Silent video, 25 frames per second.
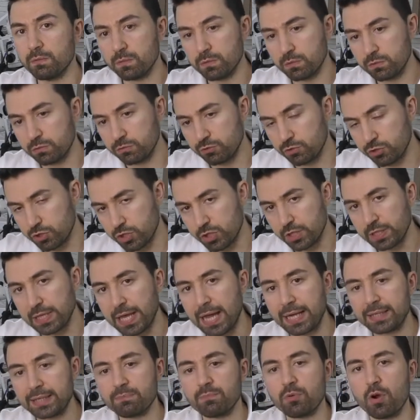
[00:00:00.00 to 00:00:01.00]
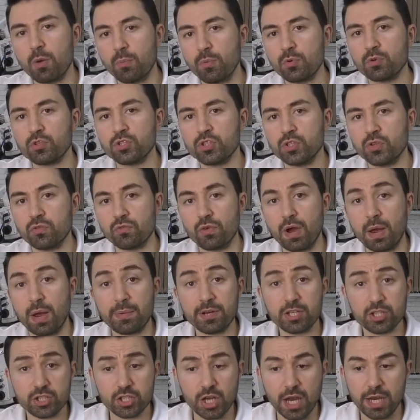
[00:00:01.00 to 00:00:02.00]
select proper
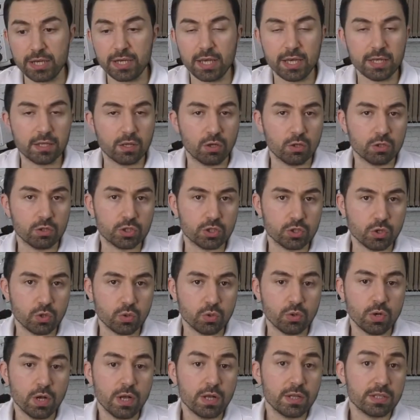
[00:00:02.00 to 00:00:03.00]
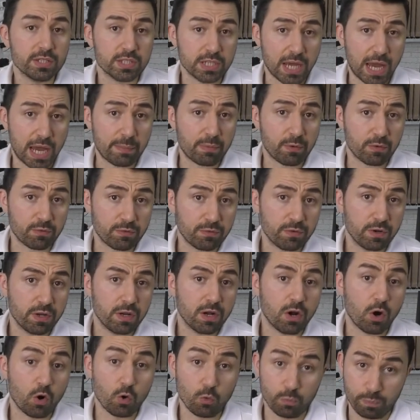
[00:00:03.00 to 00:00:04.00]
ceramic shade and also type of
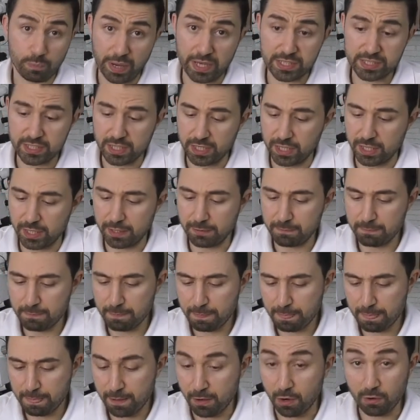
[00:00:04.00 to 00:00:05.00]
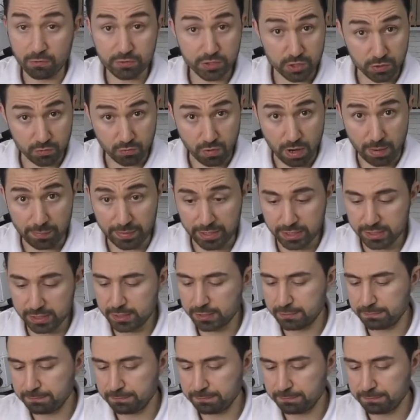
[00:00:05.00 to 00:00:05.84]
opacity of ceramics.